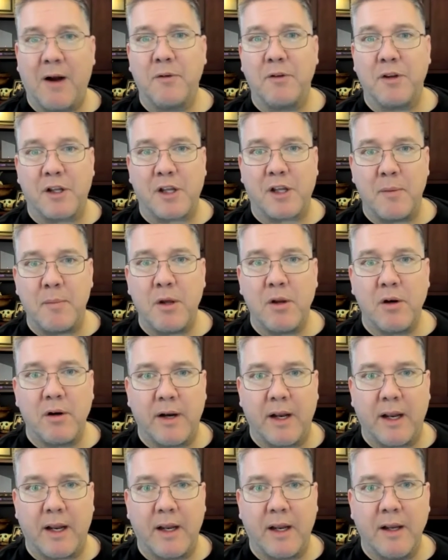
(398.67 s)
out in the
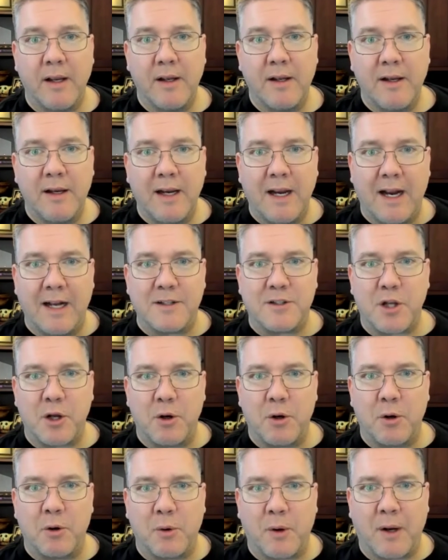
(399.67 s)
community. And
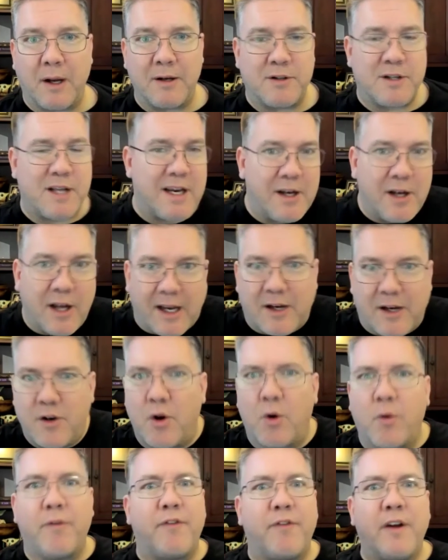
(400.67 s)
so I'd say,
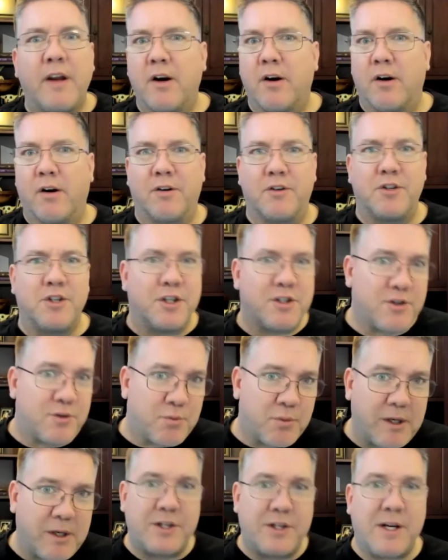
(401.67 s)
like, no fear,
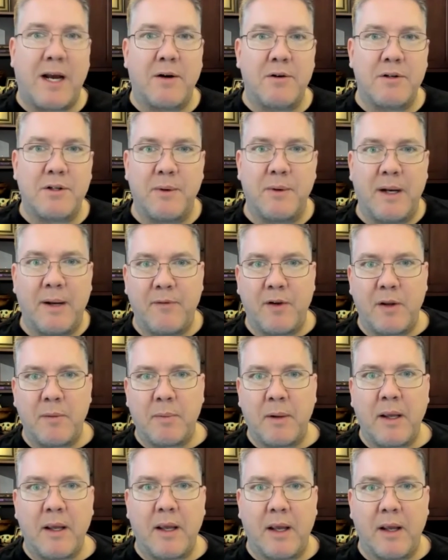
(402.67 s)
just reach out to an
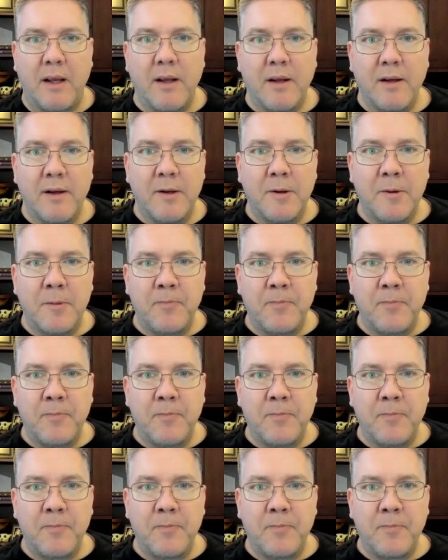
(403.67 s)
MVP.